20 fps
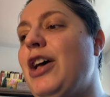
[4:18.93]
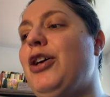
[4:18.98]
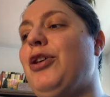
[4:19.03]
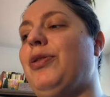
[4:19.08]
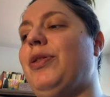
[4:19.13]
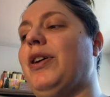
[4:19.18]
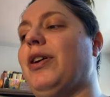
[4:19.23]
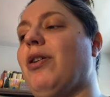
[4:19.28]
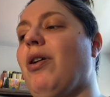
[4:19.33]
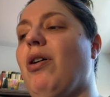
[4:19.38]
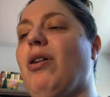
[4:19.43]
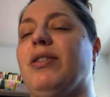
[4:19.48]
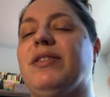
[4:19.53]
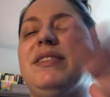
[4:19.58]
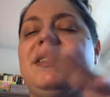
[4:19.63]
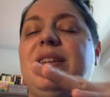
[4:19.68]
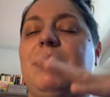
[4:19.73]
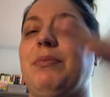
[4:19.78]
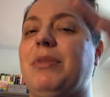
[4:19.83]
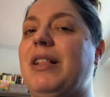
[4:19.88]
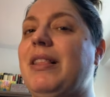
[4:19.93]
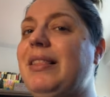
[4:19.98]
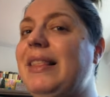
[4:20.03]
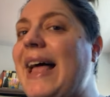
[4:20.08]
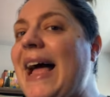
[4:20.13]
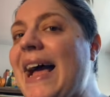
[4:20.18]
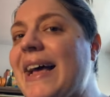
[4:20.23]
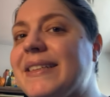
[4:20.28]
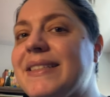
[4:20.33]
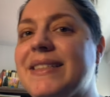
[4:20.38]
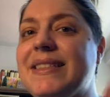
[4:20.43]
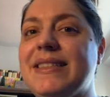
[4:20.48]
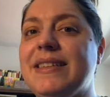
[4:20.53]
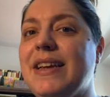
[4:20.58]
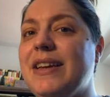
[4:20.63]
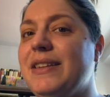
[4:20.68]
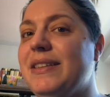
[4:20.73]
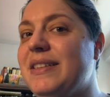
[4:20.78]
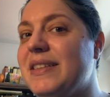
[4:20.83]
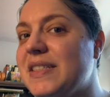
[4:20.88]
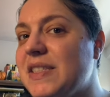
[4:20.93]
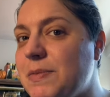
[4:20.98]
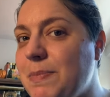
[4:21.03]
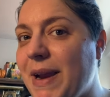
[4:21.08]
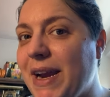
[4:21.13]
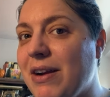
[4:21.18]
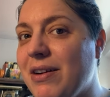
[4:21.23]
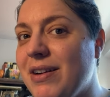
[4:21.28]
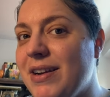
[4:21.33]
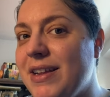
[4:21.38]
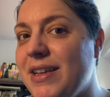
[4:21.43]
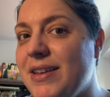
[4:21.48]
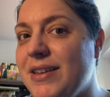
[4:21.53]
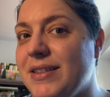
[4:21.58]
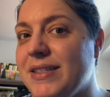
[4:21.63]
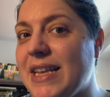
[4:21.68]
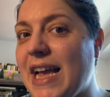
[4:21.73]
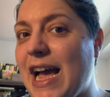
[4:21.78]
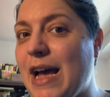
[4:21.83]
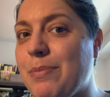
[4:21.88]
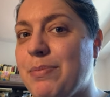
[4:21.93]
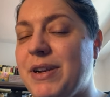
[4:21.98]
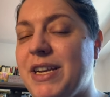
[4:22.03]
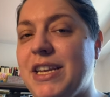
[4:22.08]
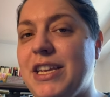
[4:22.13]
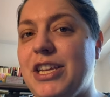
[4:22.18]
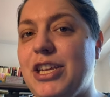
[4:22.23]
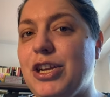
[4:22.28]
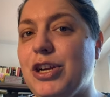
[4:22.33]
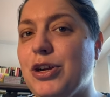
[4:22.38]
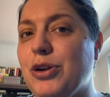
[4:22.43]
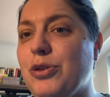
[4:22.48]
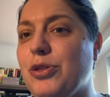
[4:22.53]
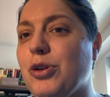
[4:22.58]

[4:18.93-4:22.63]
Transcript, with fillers: There are some class disparities happening here.